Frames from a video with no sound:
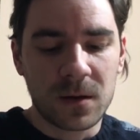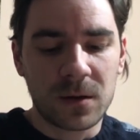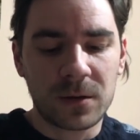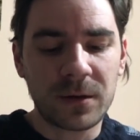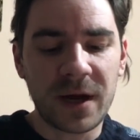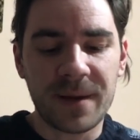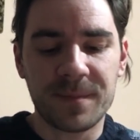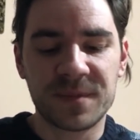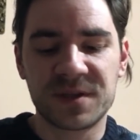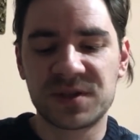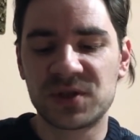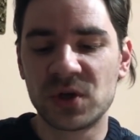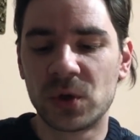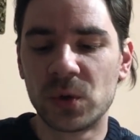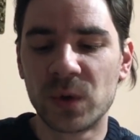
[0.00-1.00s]
Alright,
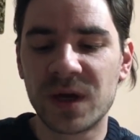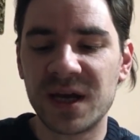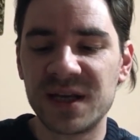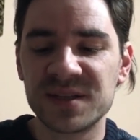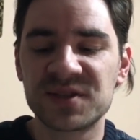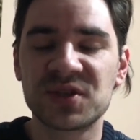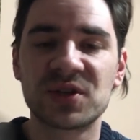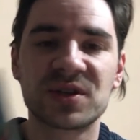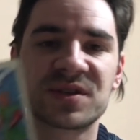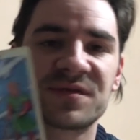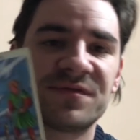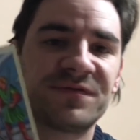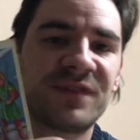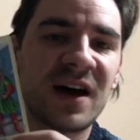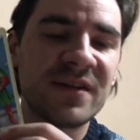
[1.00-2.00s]
so Cancer's
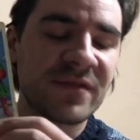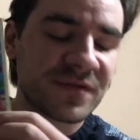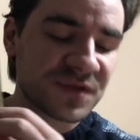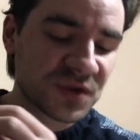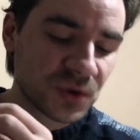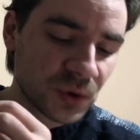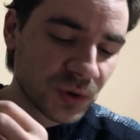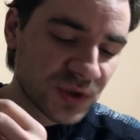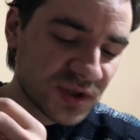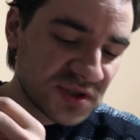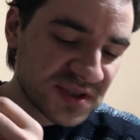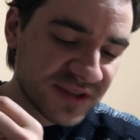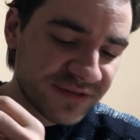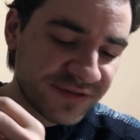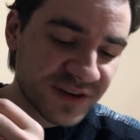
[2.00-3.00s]
Five of Swords is
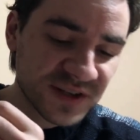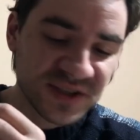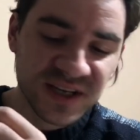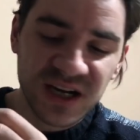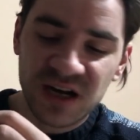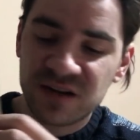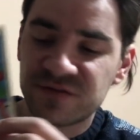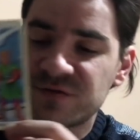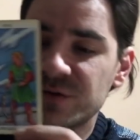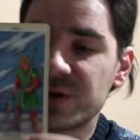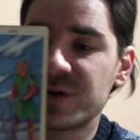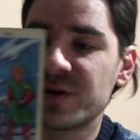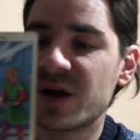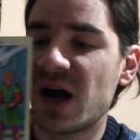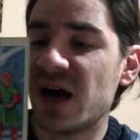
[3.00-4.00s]
the first card for
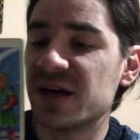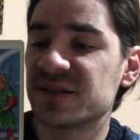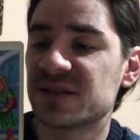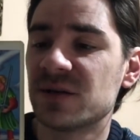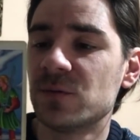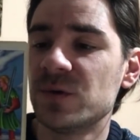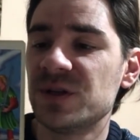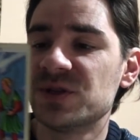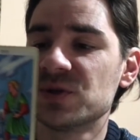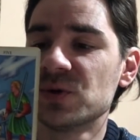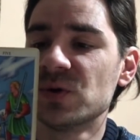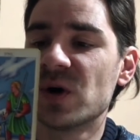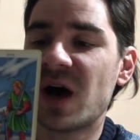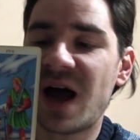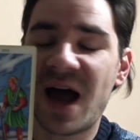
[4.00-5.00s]
you guys. Then we
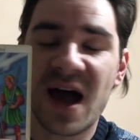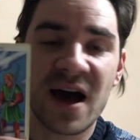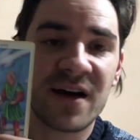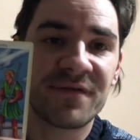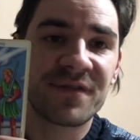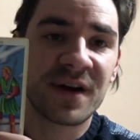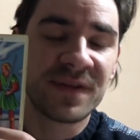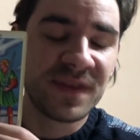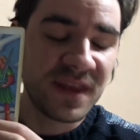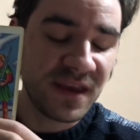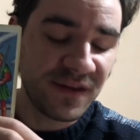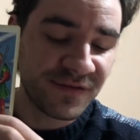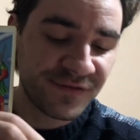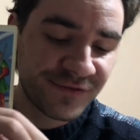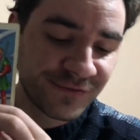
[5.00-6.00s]
do have
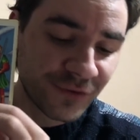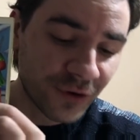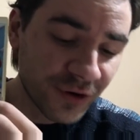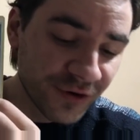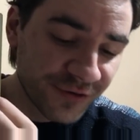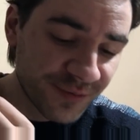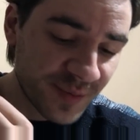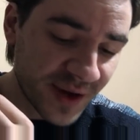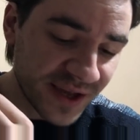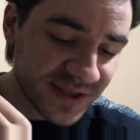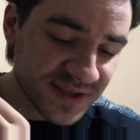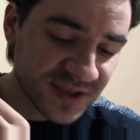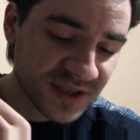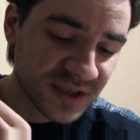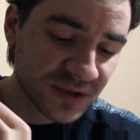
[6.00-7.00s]
the Four of
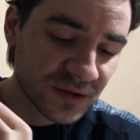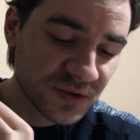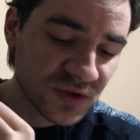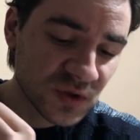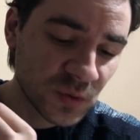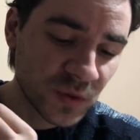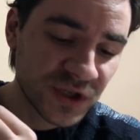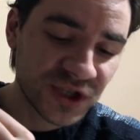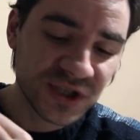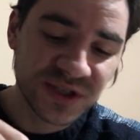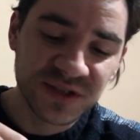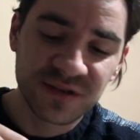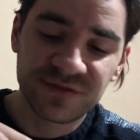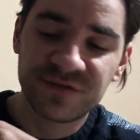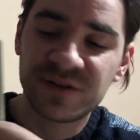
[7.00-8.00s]
Pentacles, which is
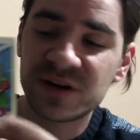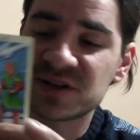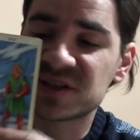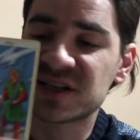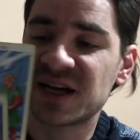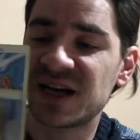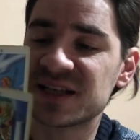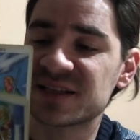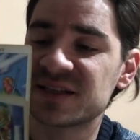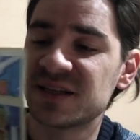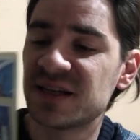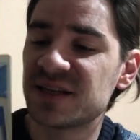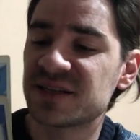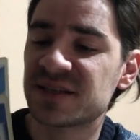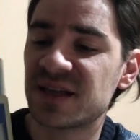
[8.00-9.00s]
the first
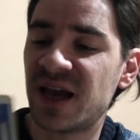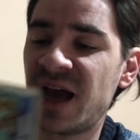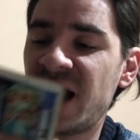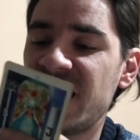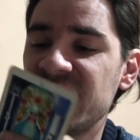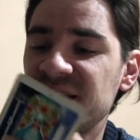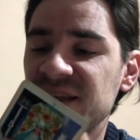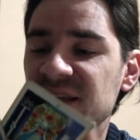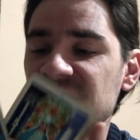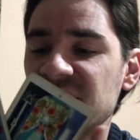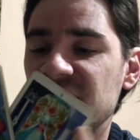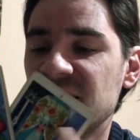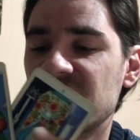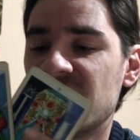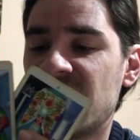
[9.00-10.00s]
catalyst, and
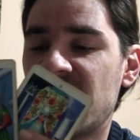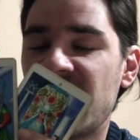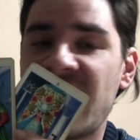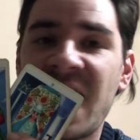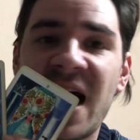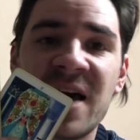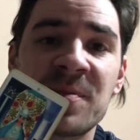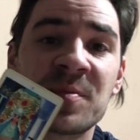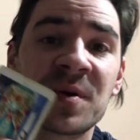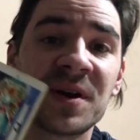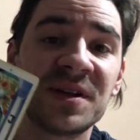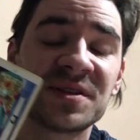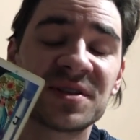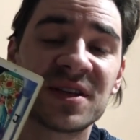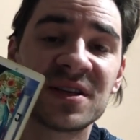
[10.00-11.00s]
the uh, High
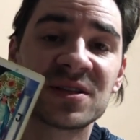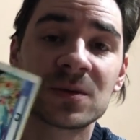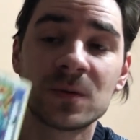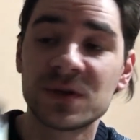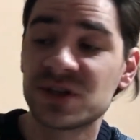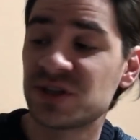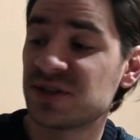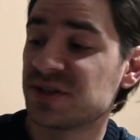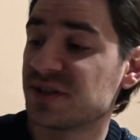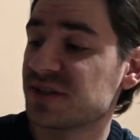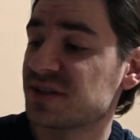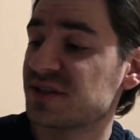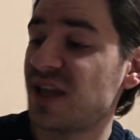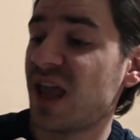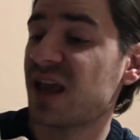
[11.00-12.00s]
Priestess, which is the
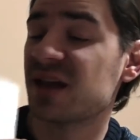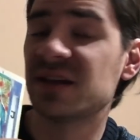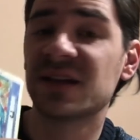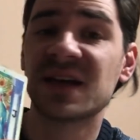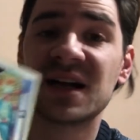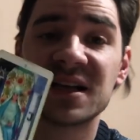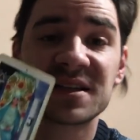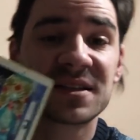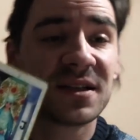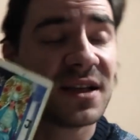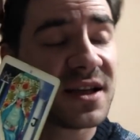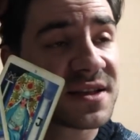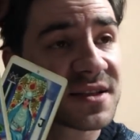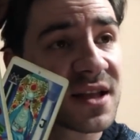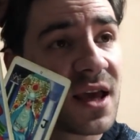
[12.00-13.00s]
second
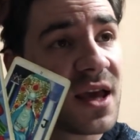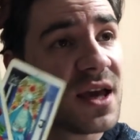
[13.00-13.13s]
catalyst.